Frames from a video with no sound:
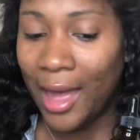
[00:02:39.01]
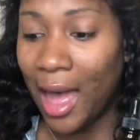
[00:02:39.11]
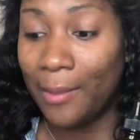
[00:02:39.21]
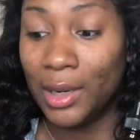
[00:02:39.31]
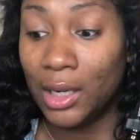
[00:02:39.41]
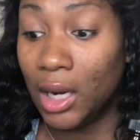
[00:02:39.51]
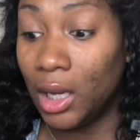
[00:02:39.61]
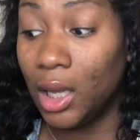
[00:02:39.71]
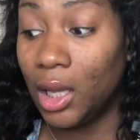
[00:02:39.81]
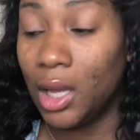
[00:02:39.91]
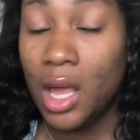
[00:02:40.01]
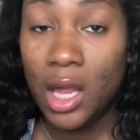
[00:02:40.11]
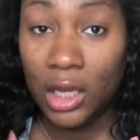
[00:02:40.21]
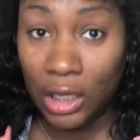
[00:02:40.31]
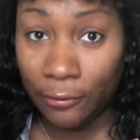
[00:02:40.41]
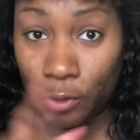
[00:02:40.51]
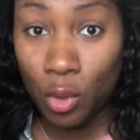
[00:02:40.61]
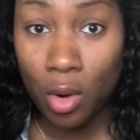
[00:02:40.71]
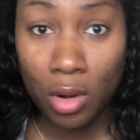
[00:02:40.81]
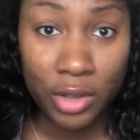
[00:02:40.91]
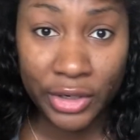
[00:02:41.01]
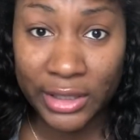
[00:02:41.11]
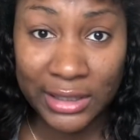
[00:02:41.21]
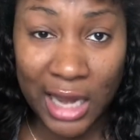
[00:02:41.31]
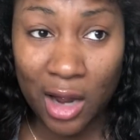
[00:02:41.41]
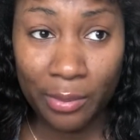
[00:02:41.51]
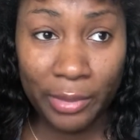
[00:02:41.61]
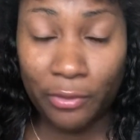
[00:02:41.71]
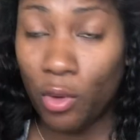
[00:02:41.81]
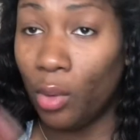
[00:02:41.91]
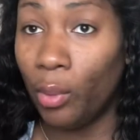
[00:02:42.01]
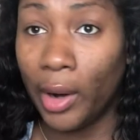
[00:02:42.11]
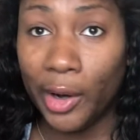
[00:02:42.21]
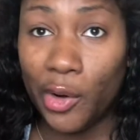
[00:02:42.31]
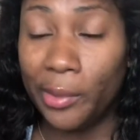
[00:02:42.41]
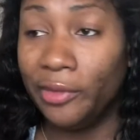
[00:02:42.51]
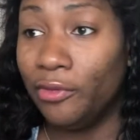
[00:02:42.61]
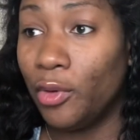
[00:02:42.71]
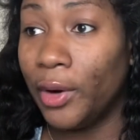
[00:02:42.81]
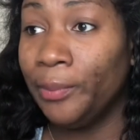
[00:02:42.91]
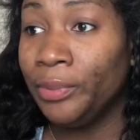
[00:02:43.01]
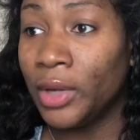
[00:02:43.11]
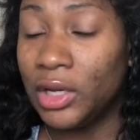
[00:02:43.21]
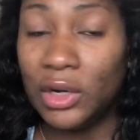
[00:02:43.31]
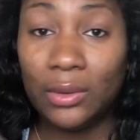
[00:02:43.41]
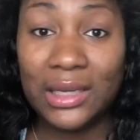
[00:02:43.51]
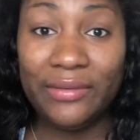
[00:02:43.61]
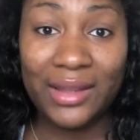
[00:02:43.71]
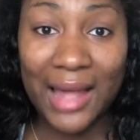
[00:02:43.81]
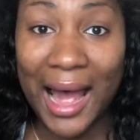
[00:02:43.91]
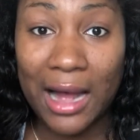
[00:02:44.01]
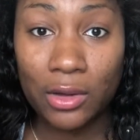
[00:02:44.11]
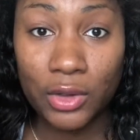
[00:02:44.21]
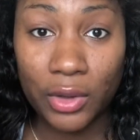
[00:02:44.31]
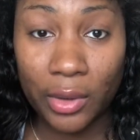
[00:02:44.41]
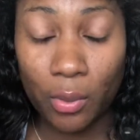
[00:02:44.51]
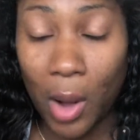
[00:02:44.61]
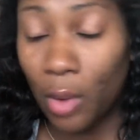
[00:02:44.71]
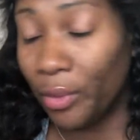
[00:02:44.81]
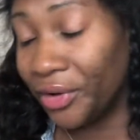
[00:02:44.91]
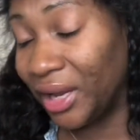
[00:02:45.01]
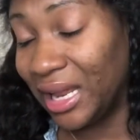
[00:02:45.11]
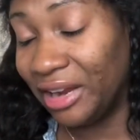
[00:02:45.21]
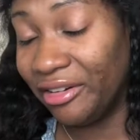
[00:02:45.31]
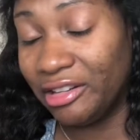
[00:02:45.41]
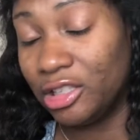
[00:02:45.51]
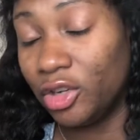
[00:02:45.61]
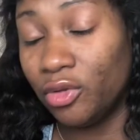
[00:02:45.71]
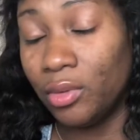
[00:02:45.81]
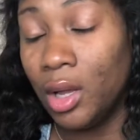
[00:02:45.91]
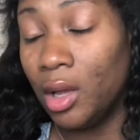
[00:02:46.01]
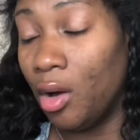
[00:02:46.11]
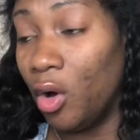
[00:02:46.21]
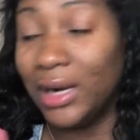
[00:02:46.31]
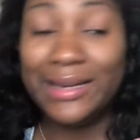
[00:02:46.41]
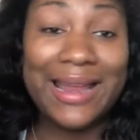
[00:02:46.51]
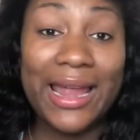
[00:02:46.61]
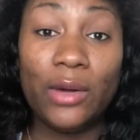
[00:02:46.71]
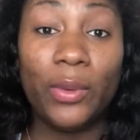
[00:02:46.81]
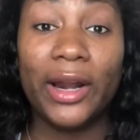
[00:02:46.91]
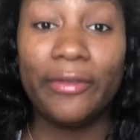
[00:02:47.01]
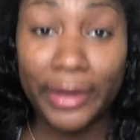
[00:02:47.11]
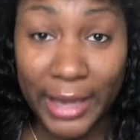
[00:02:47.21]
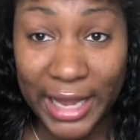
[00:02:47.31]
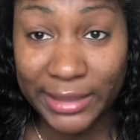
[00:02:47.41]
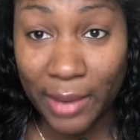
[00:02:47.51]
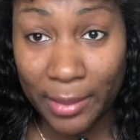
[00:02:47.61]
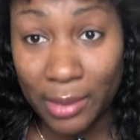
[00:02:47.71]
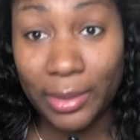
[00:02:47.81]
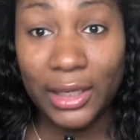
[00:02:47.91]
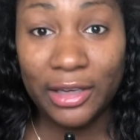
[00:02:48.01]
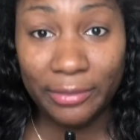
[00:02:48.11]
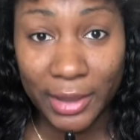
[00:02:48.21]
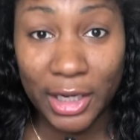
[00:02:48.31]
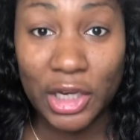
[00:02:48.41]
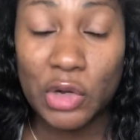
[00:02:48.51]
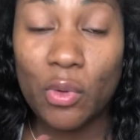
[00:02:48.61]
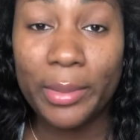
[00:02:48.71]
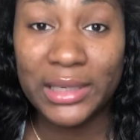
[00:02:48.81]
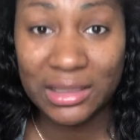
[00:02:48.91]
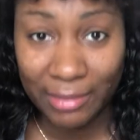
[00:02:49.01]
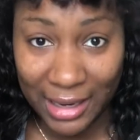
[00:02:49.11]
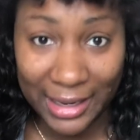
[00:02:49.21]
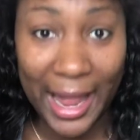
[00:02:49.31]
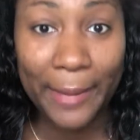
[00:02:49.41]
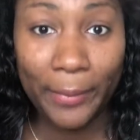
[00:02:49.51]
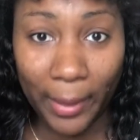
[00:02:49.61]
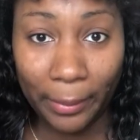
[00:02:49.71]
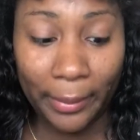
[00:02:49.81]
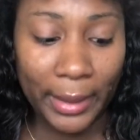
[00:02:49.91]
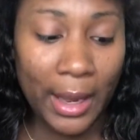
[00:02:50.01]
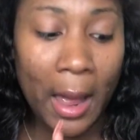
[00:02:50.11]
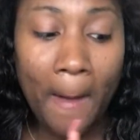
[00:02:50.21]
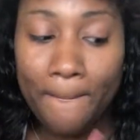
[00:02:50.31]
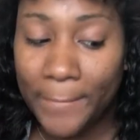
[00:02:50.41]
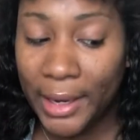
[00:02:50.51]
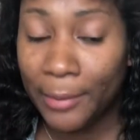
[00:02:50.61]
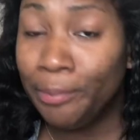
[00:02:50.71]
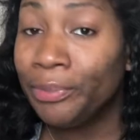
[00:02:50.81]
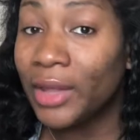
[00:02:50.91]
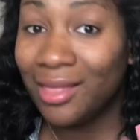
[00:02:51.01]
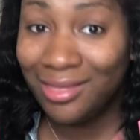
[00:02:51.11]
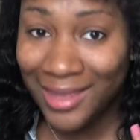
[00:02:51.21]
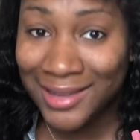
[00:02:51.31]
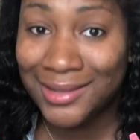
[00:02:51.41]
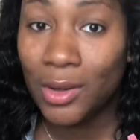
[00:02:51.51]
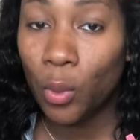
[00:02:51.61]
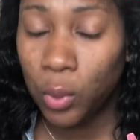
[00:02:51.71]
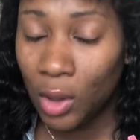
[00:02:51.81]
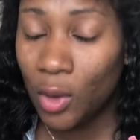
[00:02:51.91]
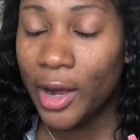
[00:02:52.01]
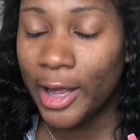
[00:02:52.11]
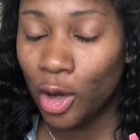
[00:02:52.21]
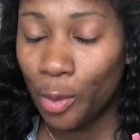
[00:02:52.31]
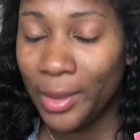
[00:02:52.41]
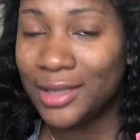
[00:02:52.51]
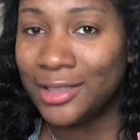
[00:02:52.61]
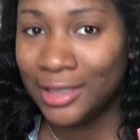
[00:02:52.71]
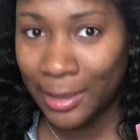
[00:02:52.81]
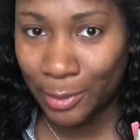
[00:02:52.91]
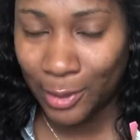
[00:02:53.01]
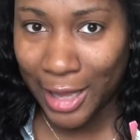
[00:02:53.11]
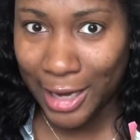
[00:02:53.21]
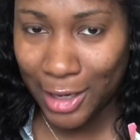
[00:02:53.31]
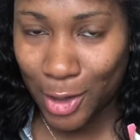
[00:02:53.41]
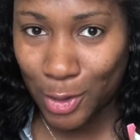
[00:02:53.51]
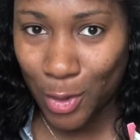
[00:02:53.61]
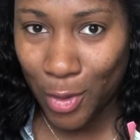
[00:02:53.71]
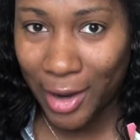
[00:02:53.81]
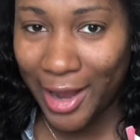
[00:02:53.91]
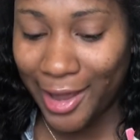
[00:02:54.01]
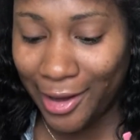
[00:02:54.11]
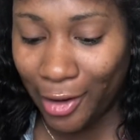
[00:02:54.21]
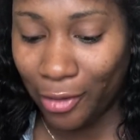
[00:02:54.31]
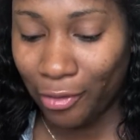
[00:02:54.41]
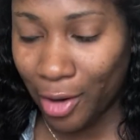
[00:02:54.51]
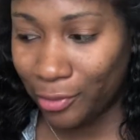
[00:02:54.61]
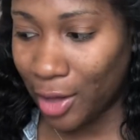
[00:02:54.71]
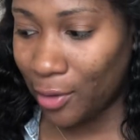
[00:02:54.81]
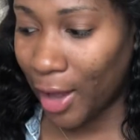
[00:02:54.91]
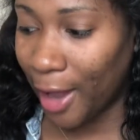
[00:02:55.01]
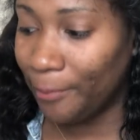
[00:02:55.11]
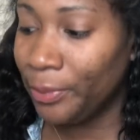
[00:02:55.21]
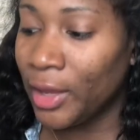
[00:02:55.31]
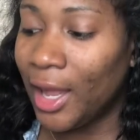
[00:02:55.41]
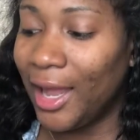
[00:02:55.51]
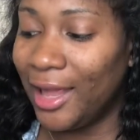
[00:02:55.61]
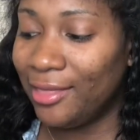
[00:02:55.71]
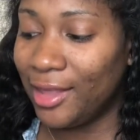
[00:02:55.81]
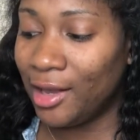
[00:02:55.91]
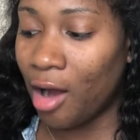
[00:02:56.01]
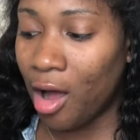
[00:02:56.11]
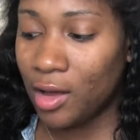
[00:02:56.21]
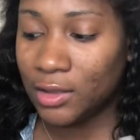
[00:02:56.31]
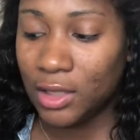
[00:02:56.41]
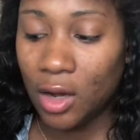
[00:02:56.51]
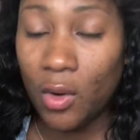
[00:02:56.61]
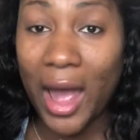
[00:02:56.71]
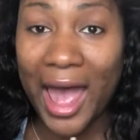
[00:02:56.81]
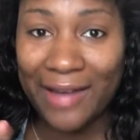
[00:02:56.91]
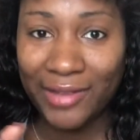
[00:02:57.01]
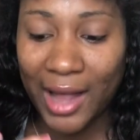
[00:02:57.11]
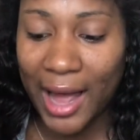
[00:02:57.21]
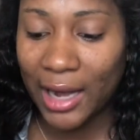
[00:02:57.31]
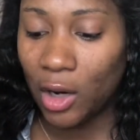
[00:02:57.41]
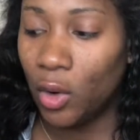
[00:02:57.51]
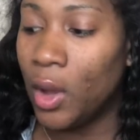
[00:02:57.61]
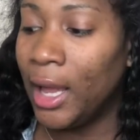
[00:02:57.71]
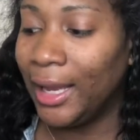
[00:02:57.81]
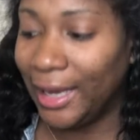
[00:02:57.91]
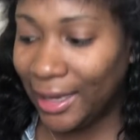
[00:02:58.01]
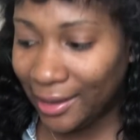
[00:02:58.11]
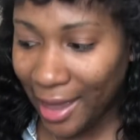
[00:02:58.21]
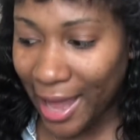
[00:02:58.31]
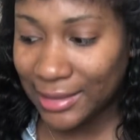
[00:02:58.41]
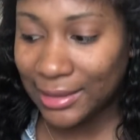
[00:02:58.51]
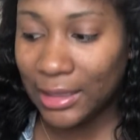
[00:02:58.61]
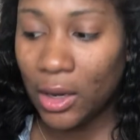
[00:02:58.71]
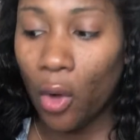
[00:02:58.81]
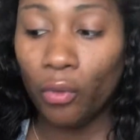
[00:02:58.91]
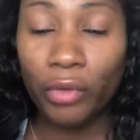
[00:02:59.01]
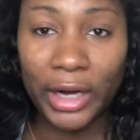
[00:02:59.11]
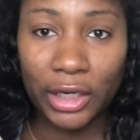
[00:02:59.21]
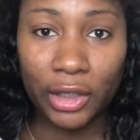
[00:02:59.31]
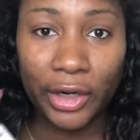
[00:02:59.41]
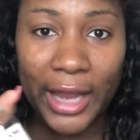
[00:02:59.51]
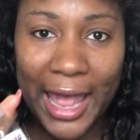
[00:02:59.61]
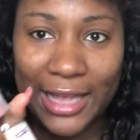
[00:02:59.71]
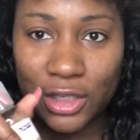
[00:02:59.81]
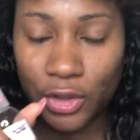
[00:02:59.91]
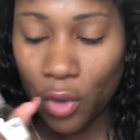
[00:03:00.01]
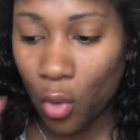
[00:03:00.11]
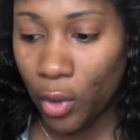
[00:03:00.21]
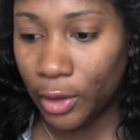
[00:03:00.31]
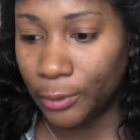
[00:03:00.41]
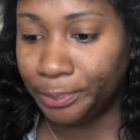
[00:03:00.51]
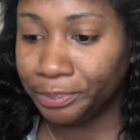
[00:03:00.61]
I mean, if you oil your scalp before work or before, leaving the house or while running errands or on a date, whatever the case may be, believe me, honey, you will be smelling like peppermint, but this will help stimulate your hair growth, okay? And then also avocado, and lastly, regular castor oil.